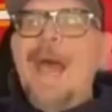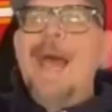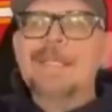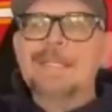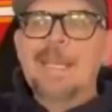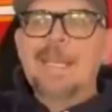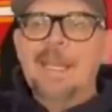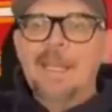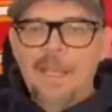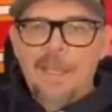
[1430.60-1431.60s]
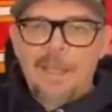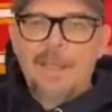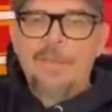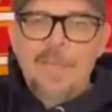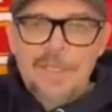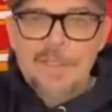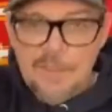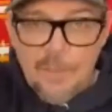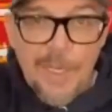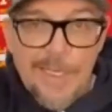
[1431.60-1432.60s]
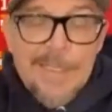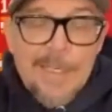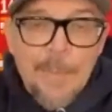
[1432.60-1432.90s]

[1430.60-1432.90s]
asking these crazy